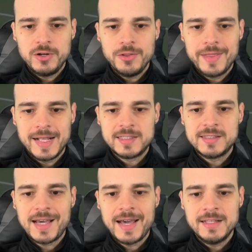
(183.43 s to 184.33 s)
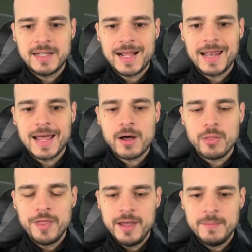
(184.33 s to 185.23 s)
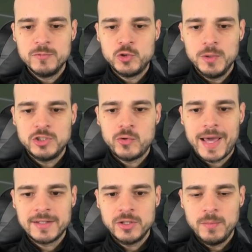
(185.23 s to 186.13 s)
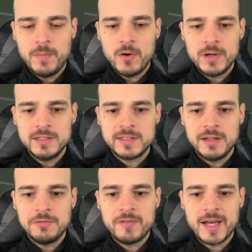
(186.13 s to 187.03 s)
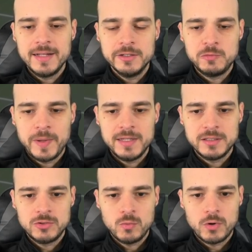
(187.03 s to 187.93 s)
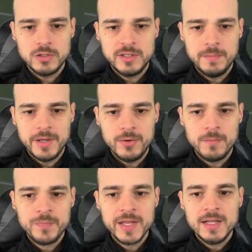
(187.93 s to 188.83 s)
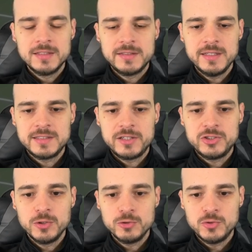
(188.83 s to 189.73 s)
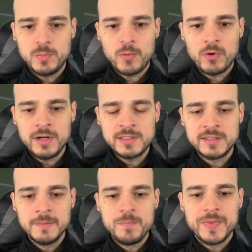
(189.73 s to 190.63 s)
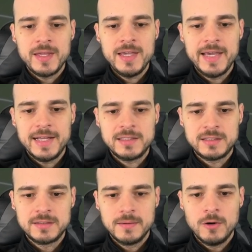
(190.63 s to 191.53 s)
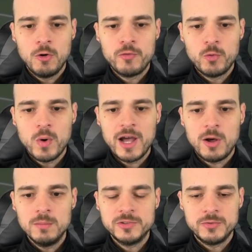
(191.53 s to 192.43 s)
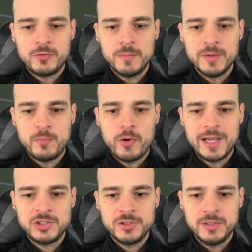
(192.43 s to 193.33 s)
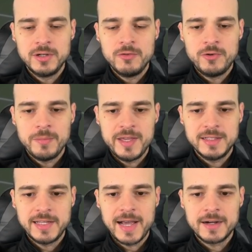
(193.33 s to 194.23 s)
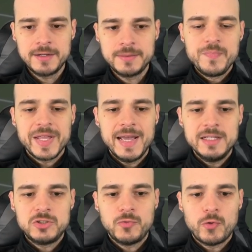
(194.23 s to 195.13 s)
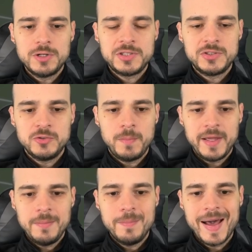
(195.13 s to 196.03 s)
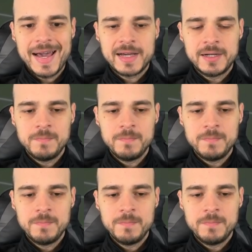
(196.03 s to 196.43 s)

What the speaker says: on that side that allow them to attract an opponent and find the spaces towards the middle. Since there's no support, he gets overwhelmed from the pressure from the attacker and is forced to play back